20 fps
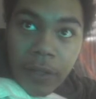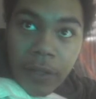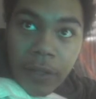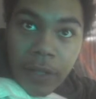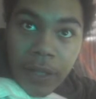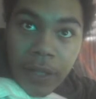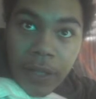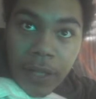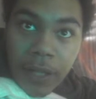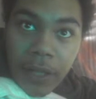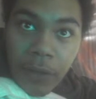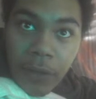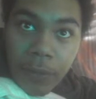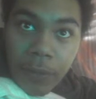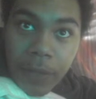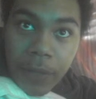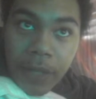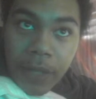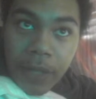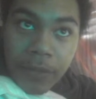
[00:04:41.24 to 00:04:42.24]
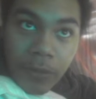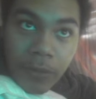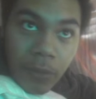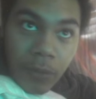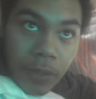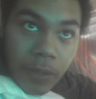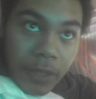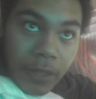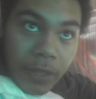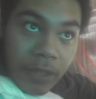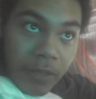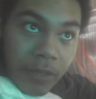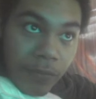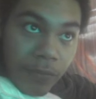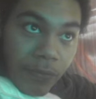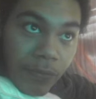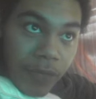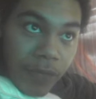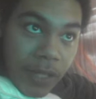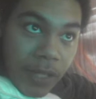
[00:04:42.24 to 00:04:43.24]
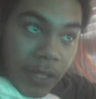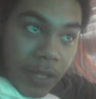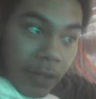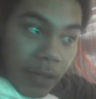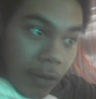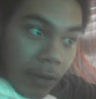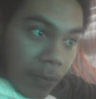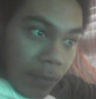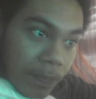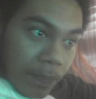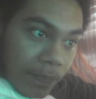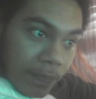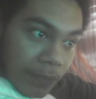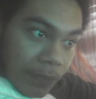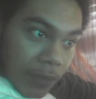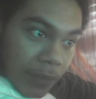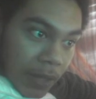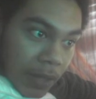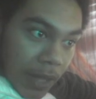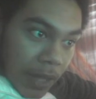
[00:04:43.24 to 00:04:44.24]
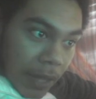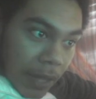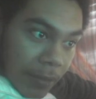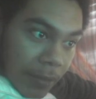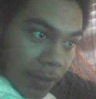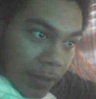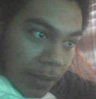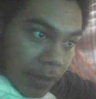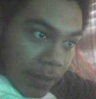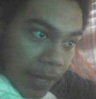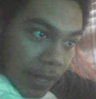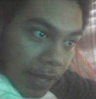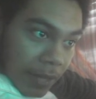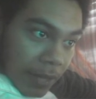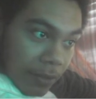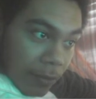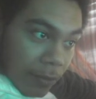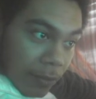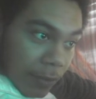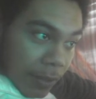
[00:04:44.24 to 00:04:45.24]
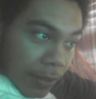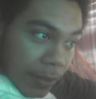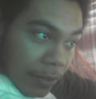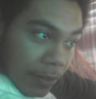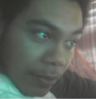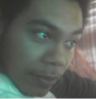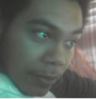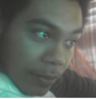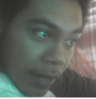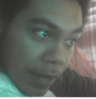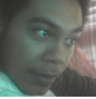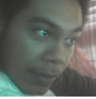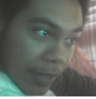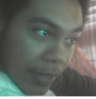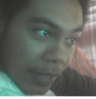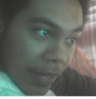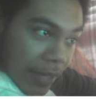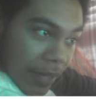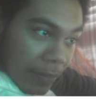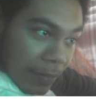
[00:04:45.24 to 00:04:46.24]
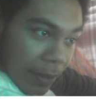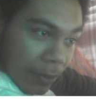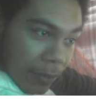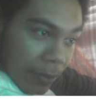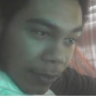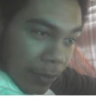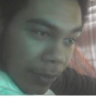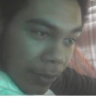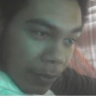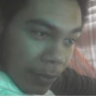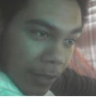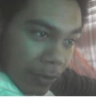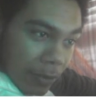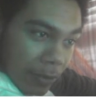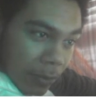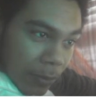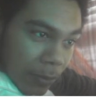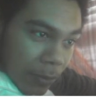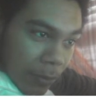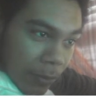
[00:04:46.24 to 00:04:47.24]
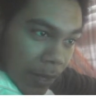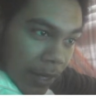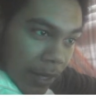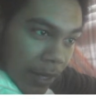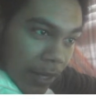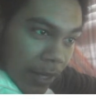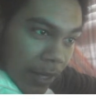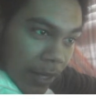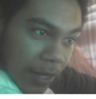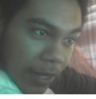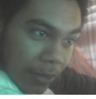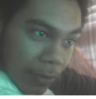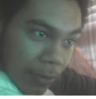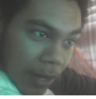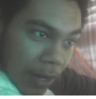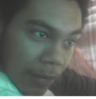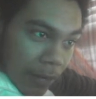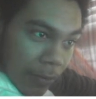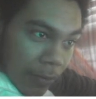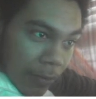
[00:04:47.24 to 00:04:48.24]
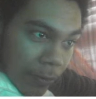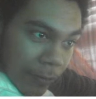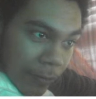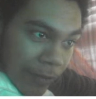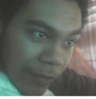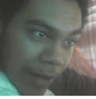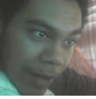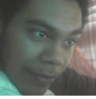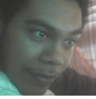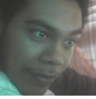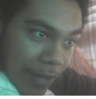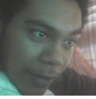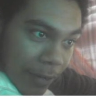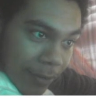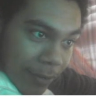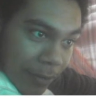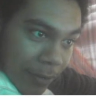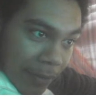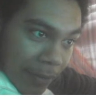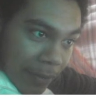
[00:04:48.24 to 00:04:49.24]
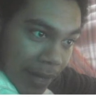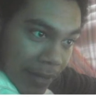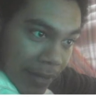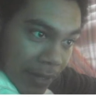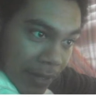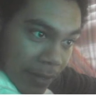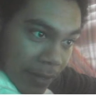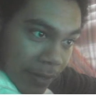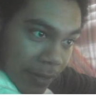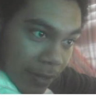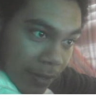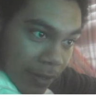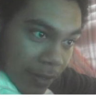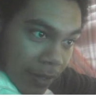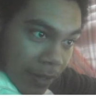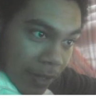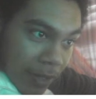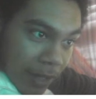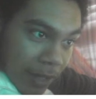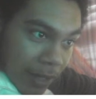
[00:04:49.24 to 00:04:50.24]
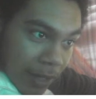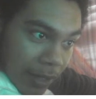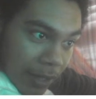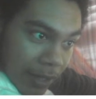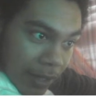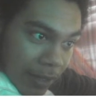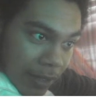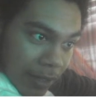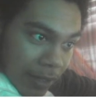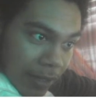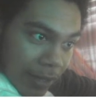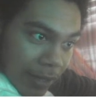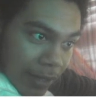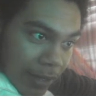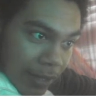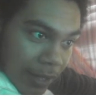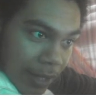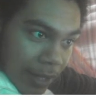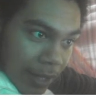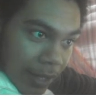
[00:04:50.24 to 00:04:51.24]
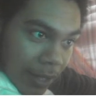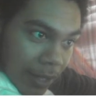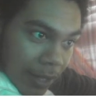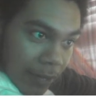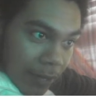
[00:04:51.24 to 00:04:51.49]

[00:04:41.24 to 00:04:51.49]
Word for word: And I hope you guys enjoyed this video. I'm YoungText. Don't forget to subscribe and hit that bell to join the Pizza Roll Squad. Squad of over 5,000 amazings. And let's get it.